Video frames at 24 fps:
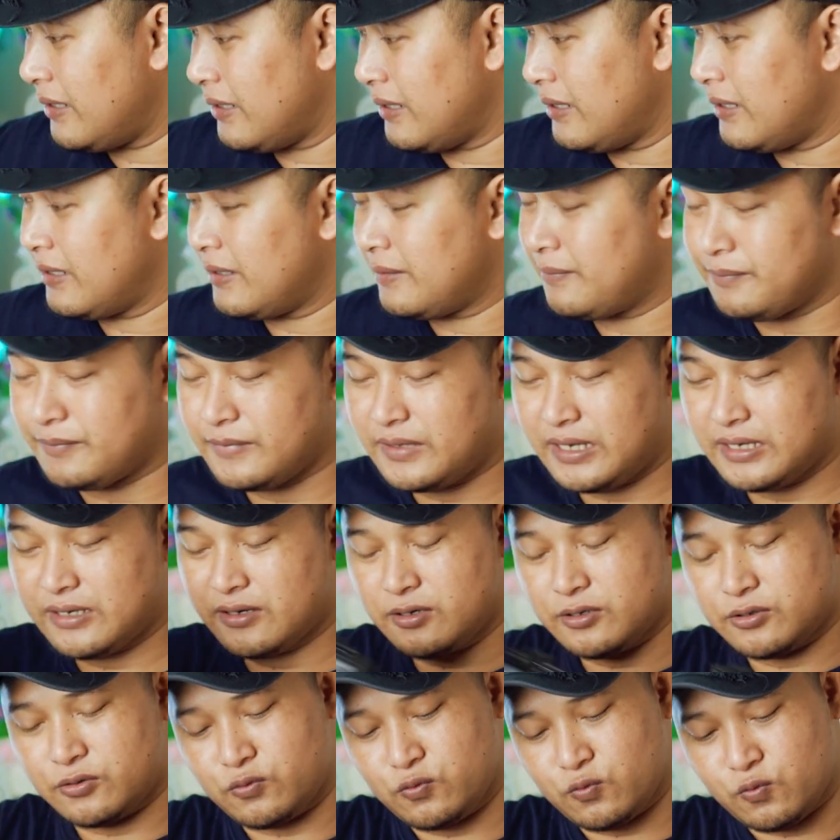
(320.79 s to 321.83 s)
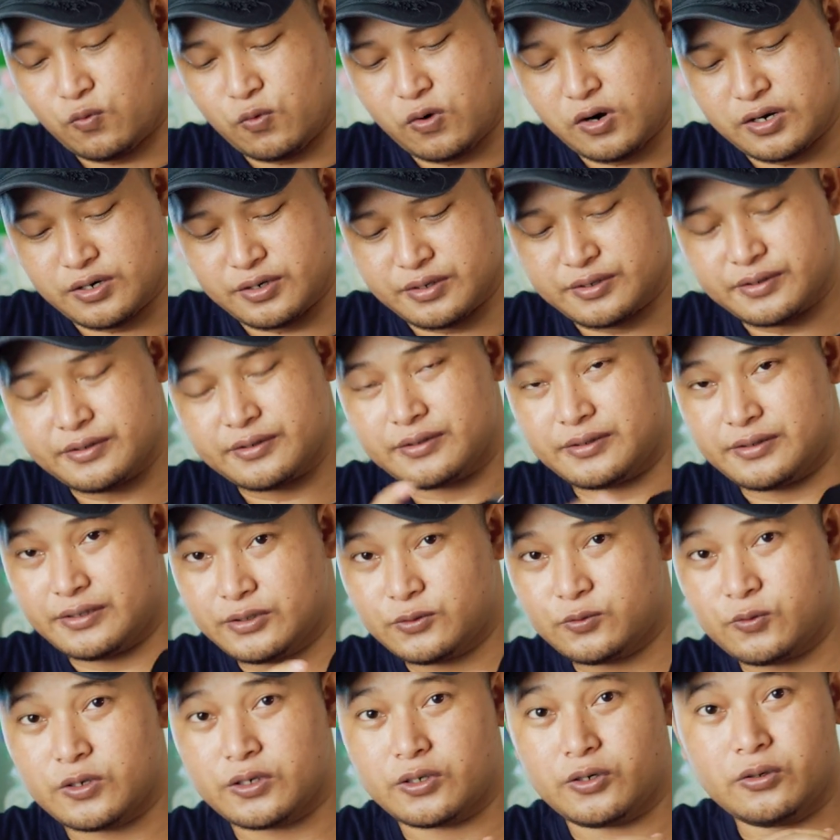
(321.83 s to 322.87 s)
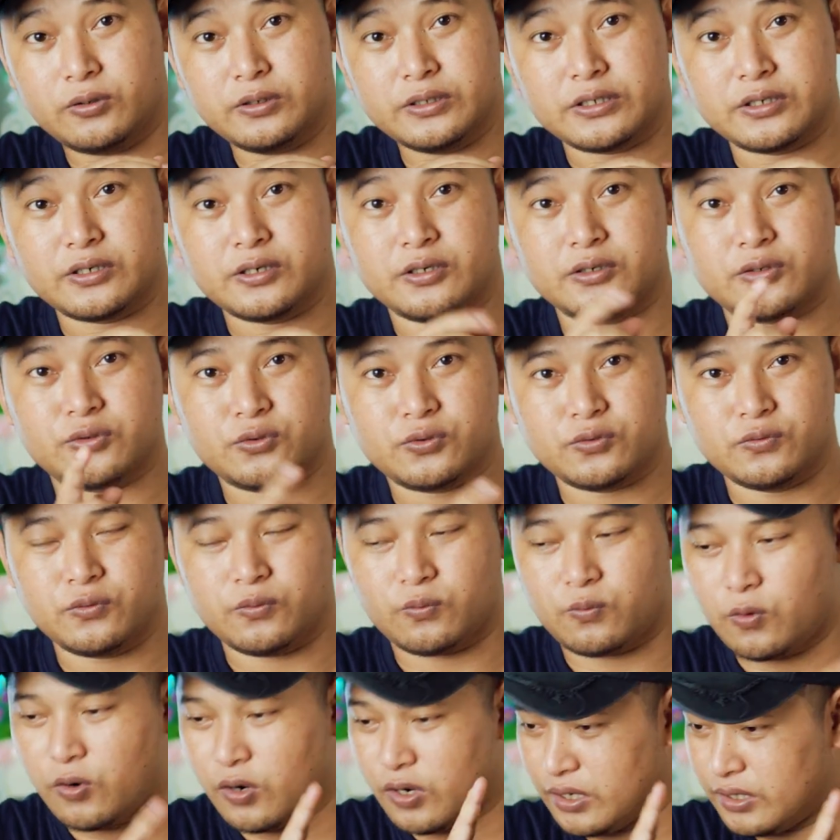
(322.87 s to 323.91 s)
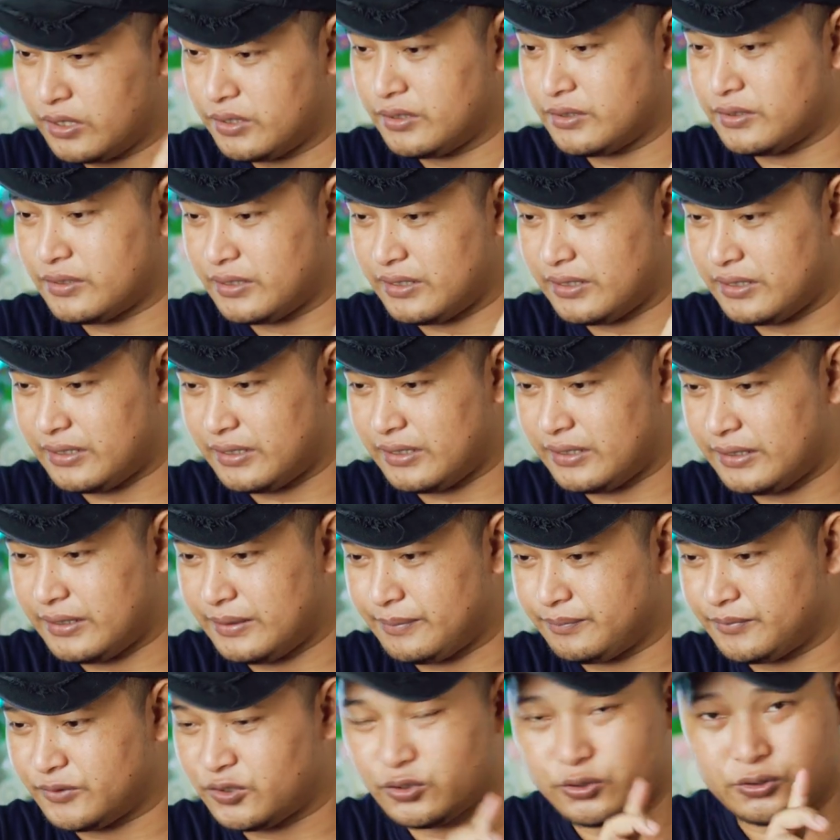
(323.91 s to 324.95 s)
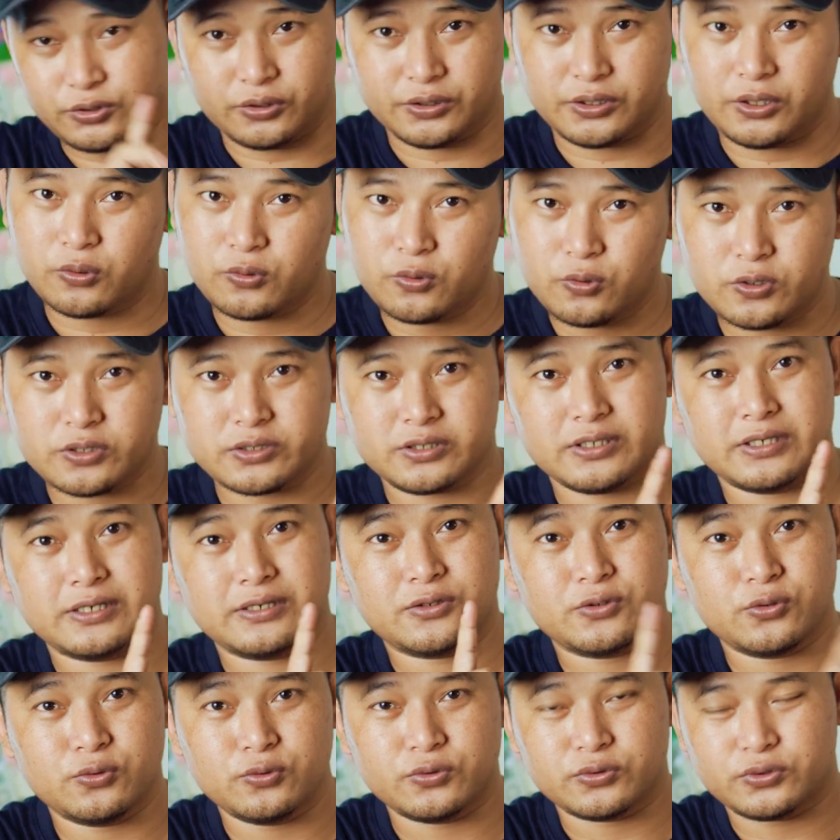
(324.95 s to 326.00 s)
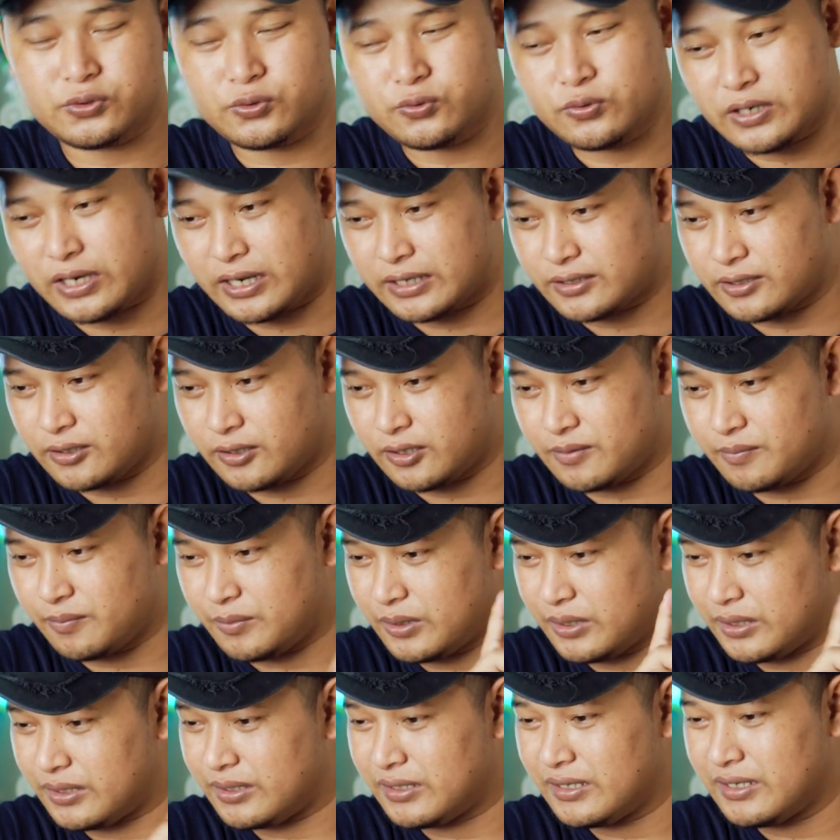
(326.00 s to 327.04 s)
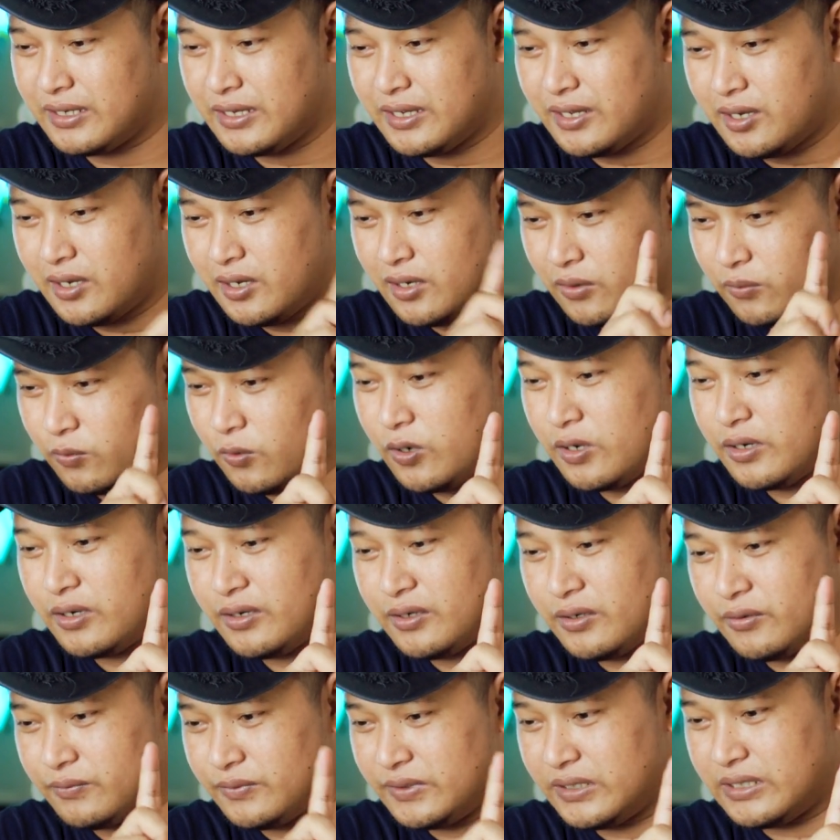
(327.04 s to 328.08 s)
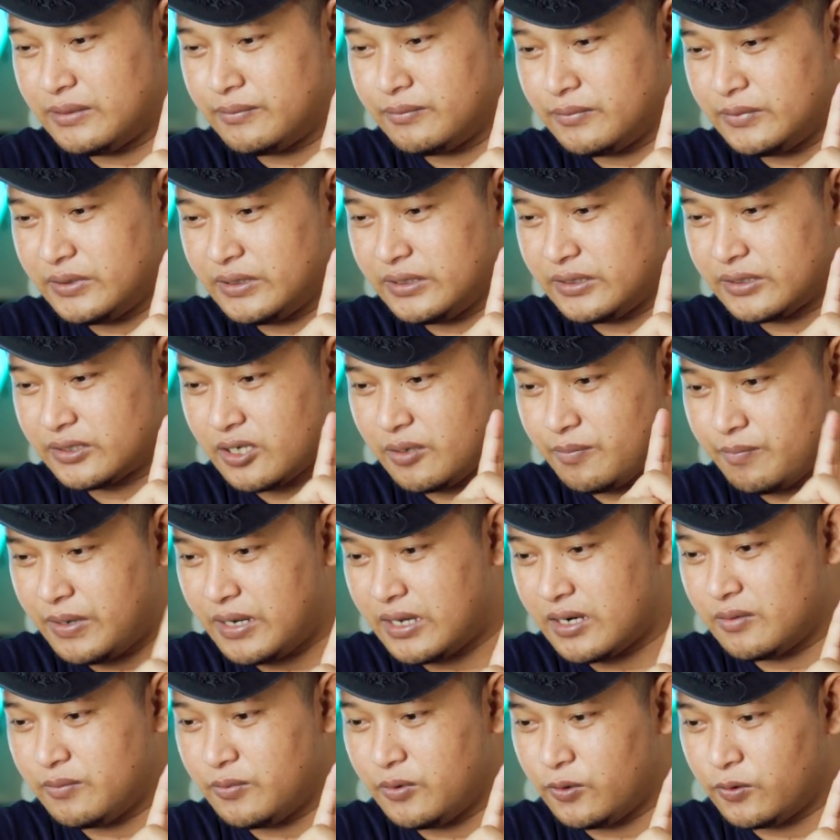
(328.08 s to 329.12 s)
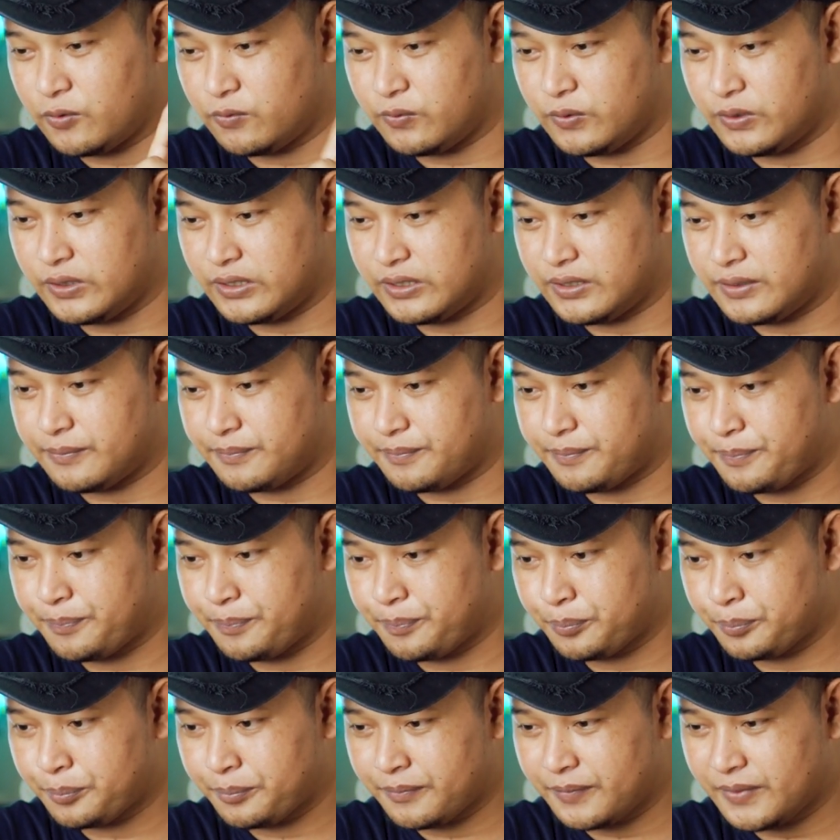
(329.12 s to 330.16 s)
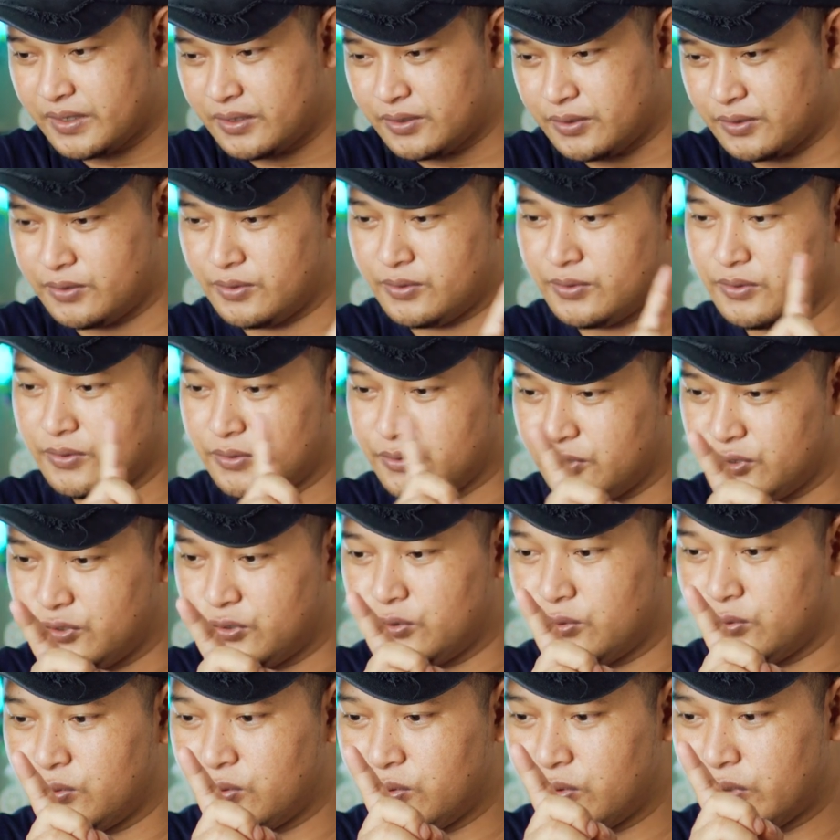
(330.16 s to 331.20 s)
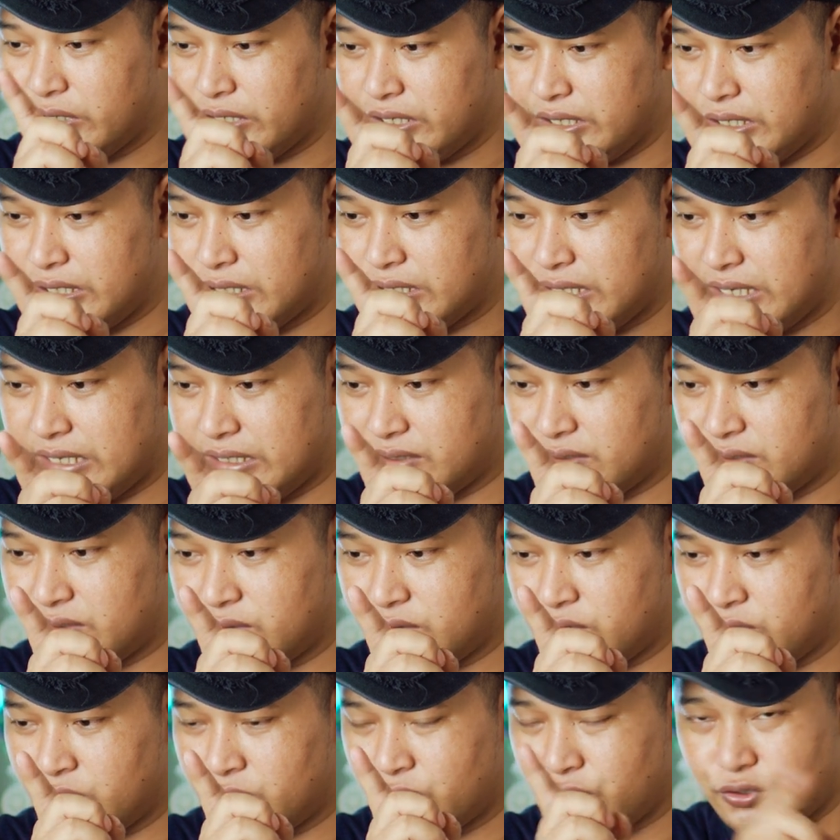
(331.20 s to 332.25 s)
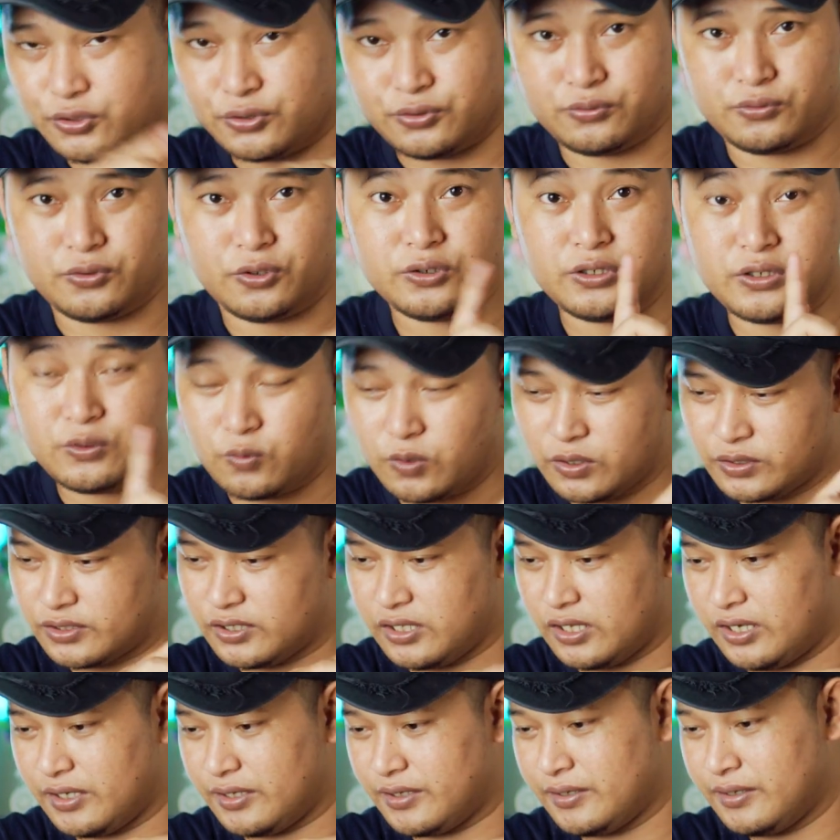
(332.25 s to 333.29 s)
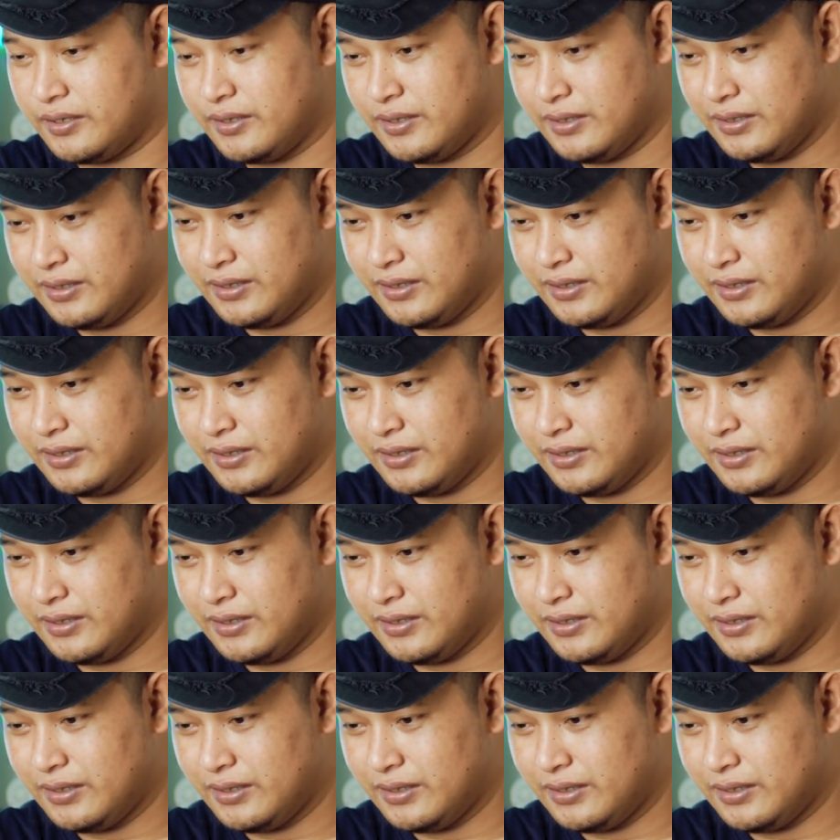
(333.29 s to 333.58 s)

Um, I got one. This one only got one. Um, of course, it is two two card slot, but one of them is compatible with, you know, UHS2. Only one slot.